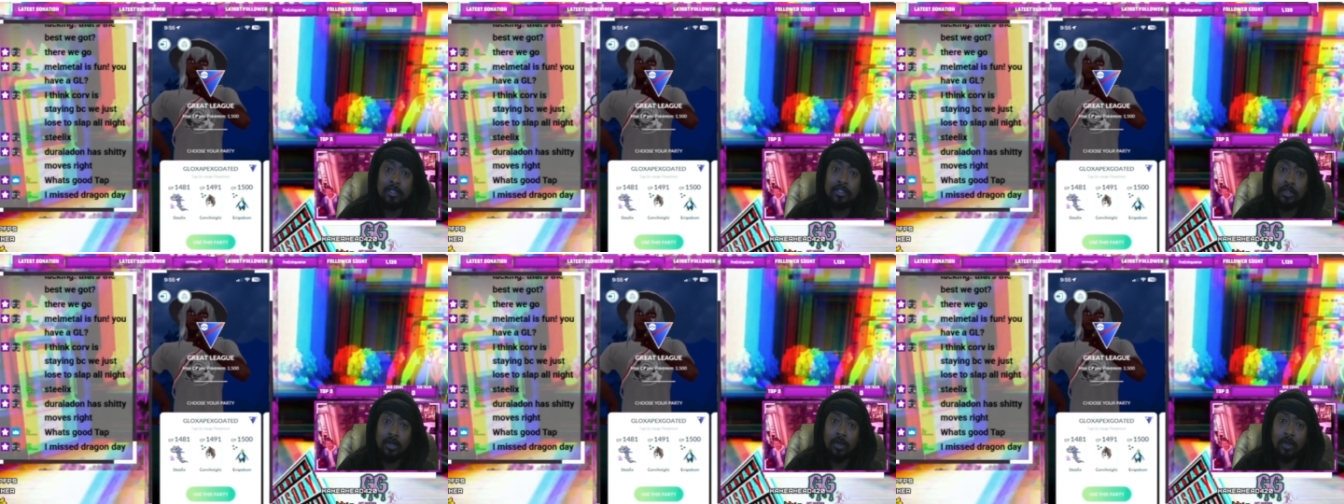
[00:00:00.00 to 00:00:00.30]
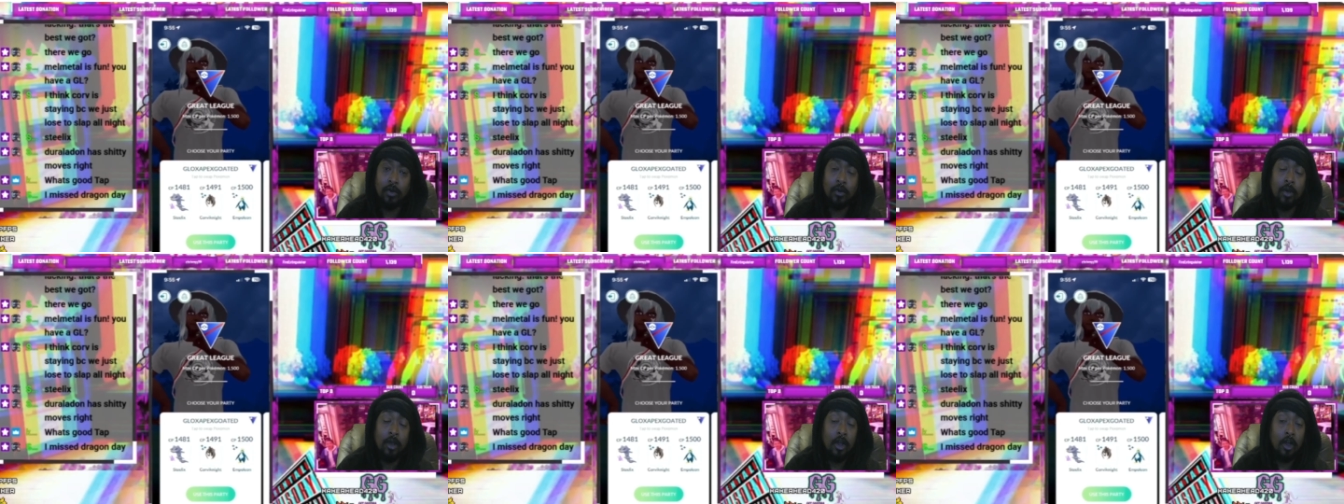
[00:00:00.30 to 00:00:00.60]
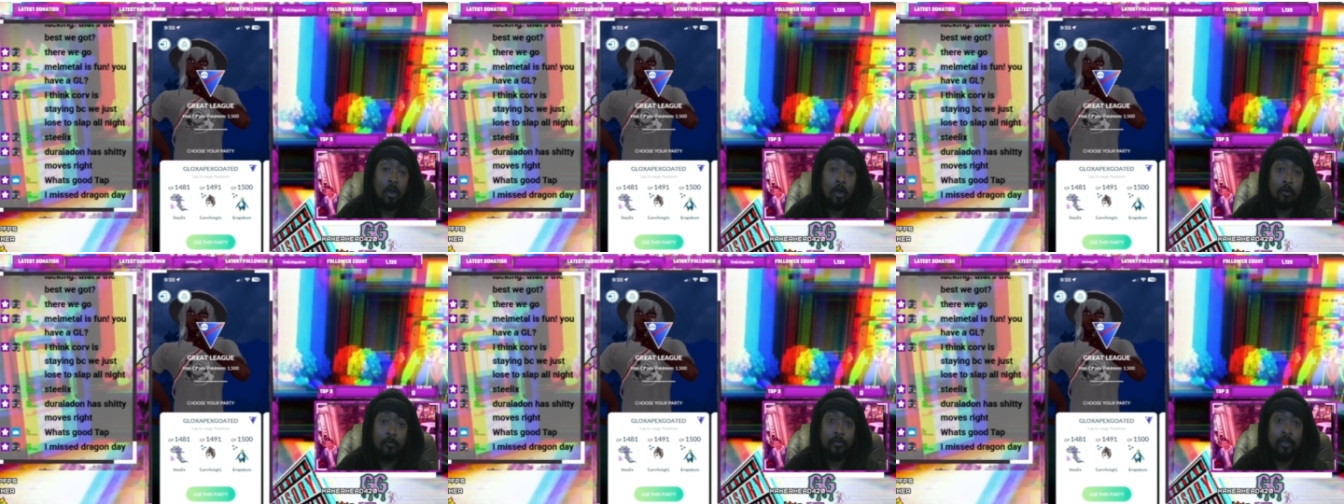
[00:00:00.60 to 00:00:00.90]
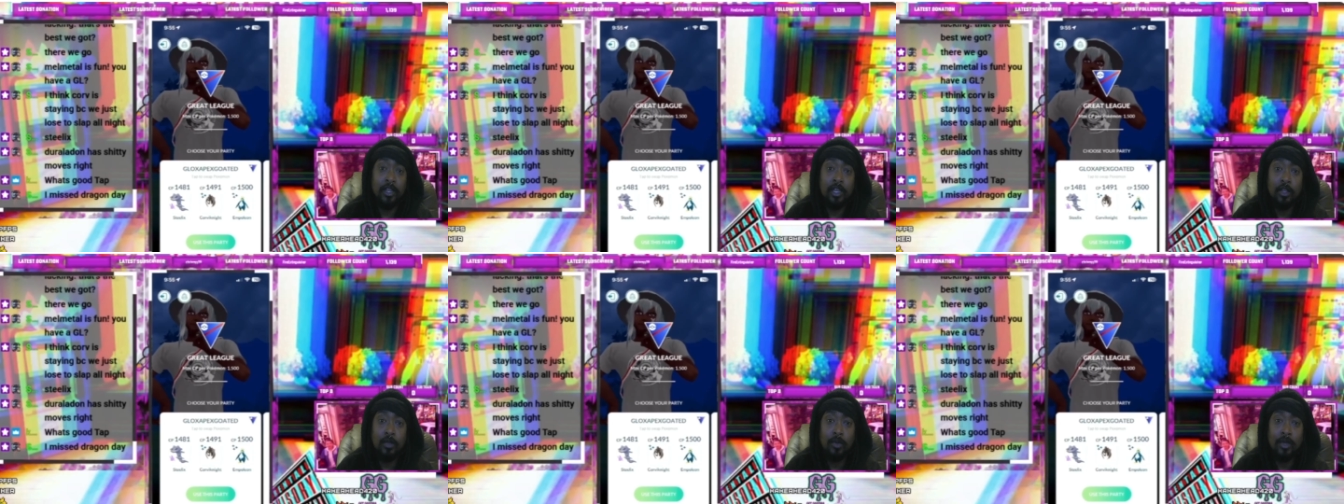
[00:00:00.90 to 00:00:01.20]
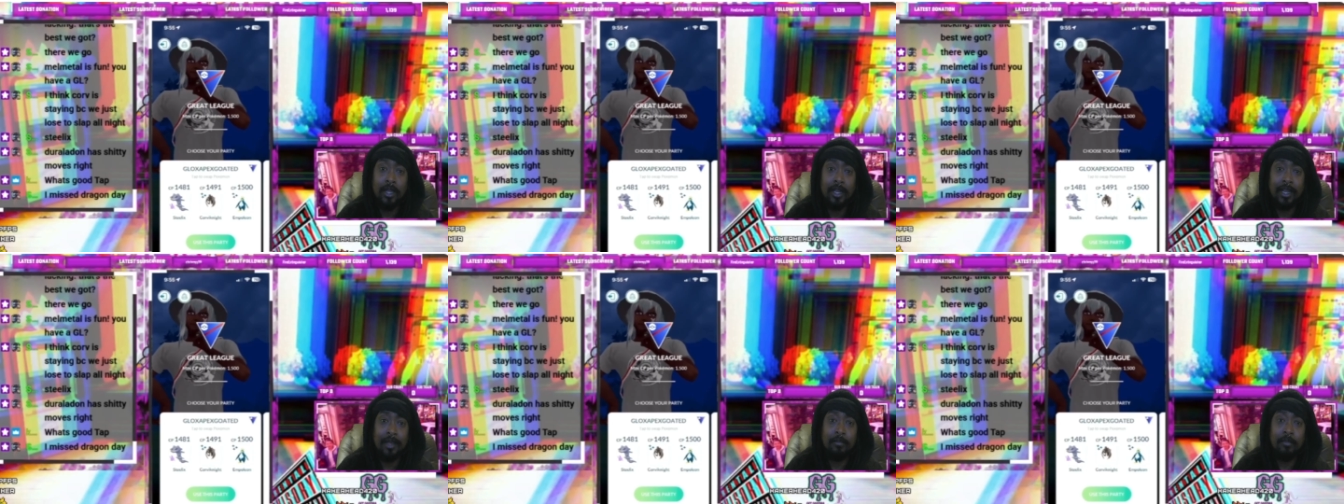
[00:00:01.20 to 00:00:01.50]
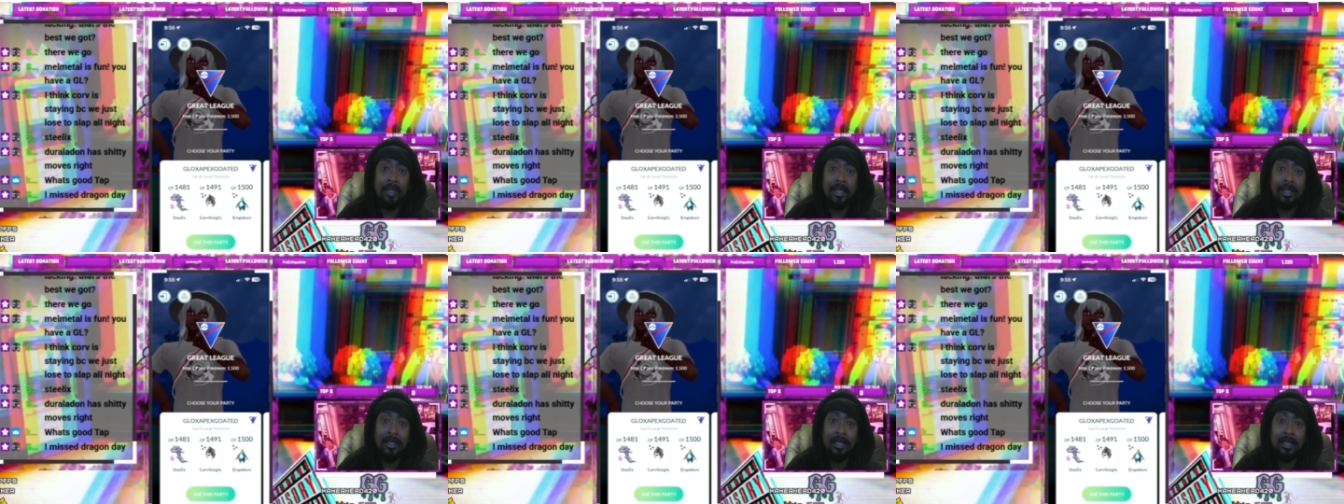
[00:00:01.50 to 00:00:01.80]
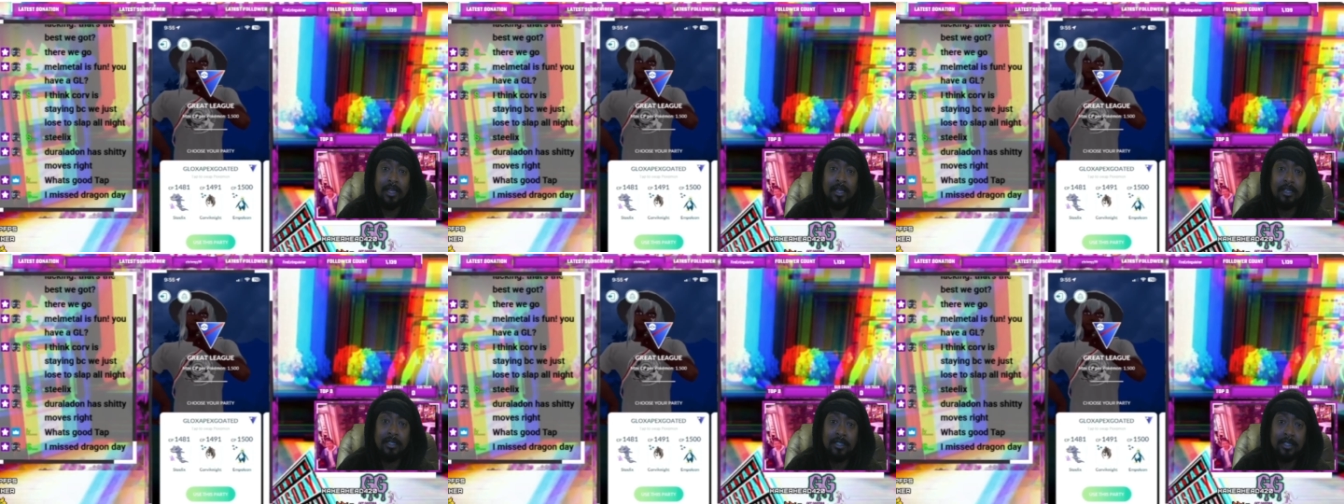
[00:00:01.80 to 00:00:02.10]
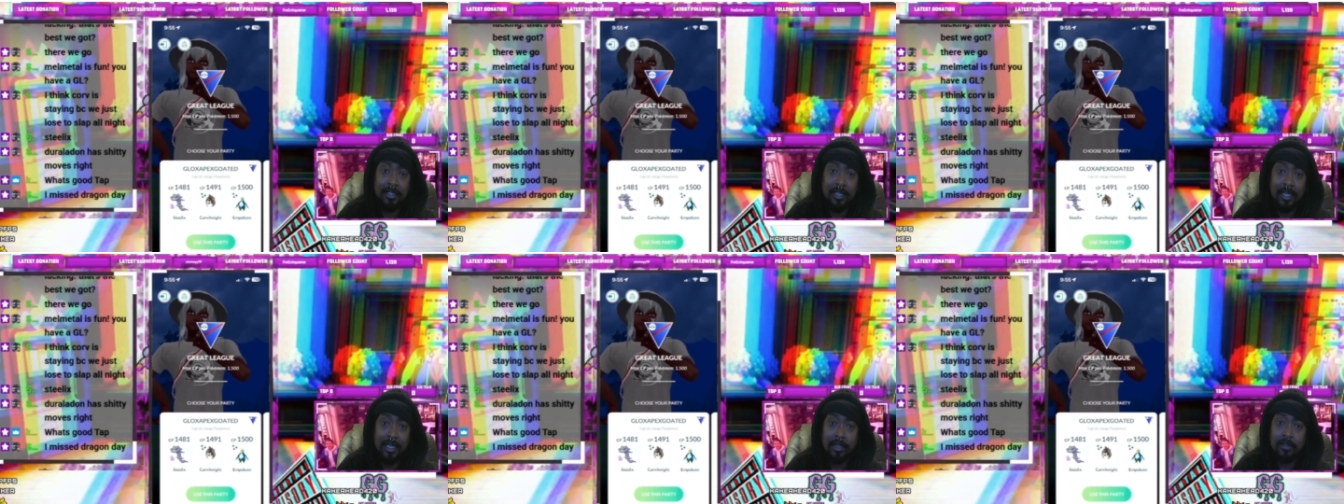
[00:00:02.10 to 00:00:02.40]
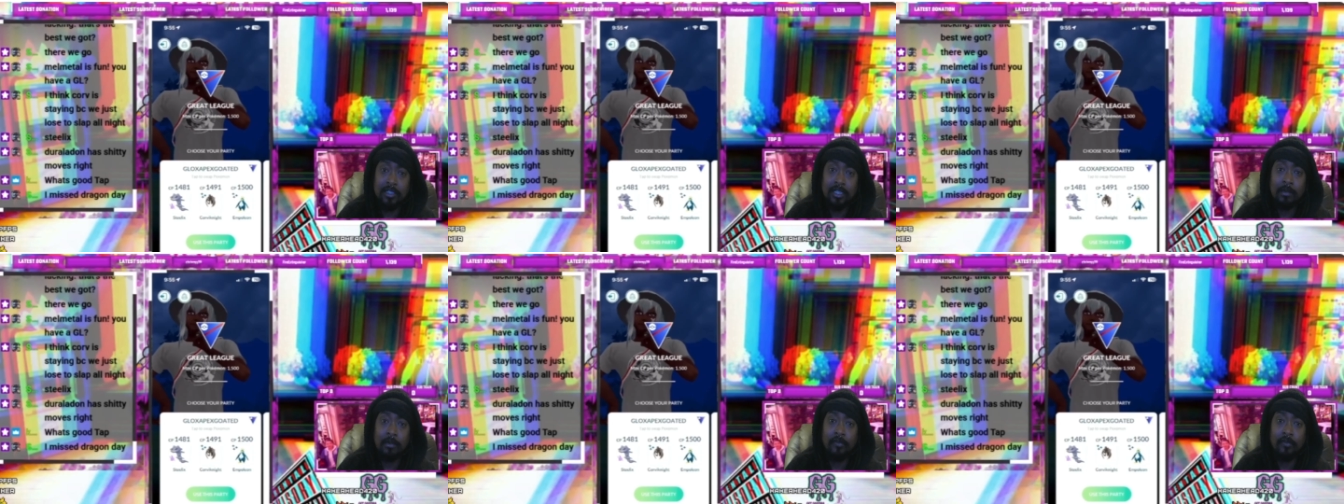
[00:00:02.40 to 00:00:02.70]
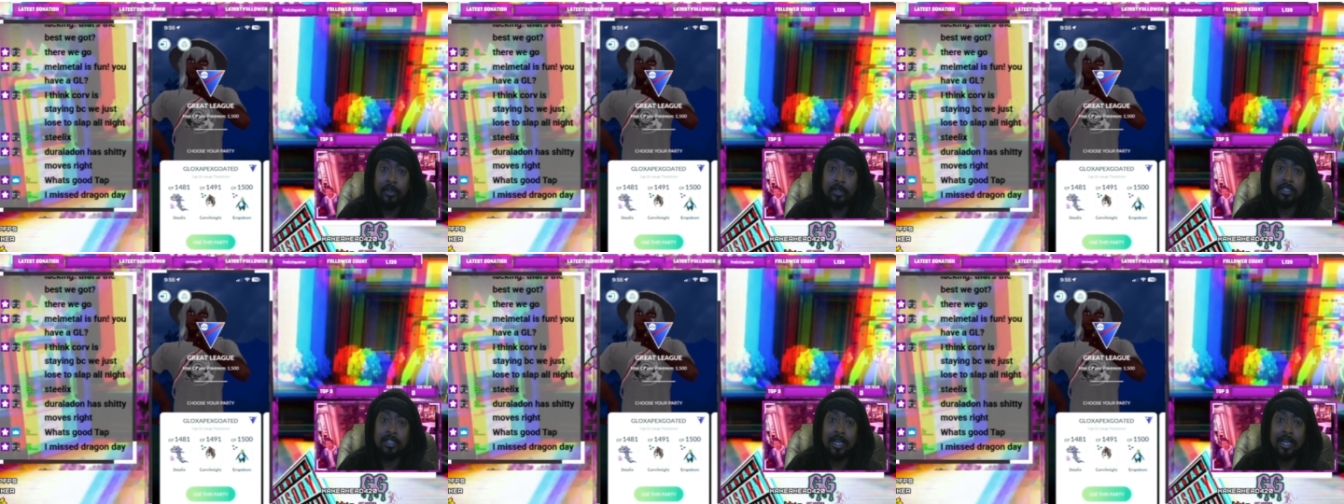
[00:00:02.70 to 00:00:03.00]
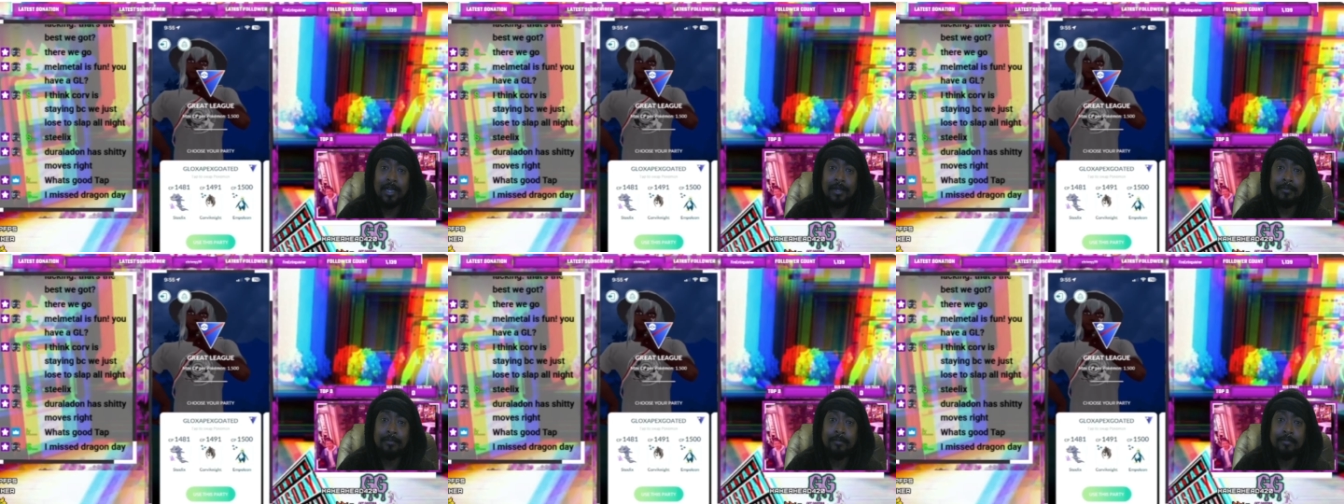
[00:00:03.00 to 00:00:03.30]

So hopefully, you can let me steal some of your time.